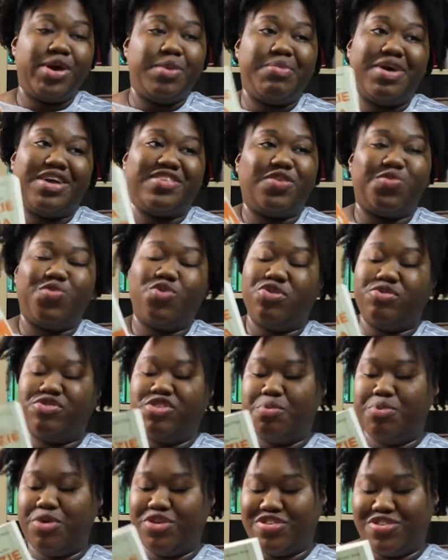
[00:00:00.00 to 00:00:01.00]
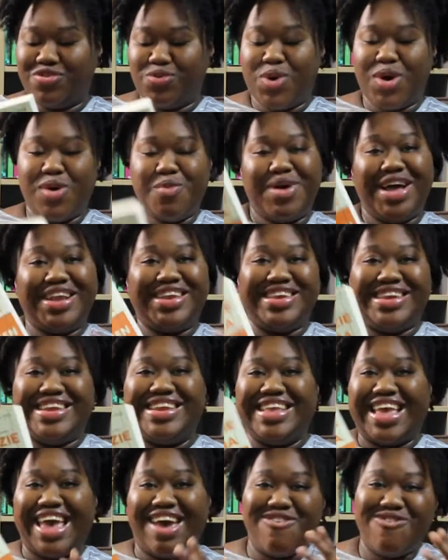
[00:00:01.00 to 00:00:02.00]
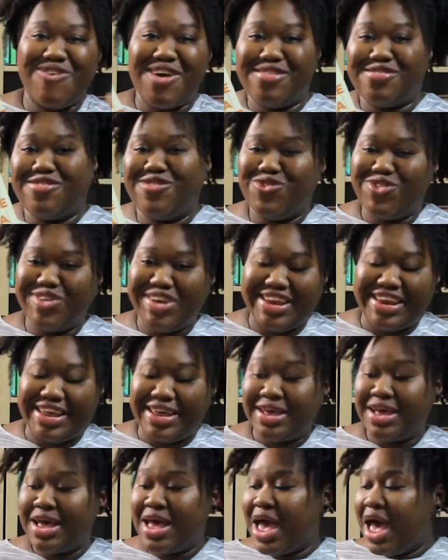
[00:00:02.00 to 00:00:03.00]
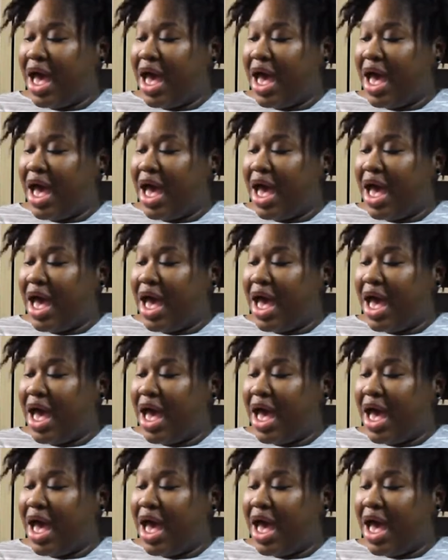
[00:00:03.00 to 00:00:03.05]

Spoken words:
in my subscription box as well, but I didn't get around to reading.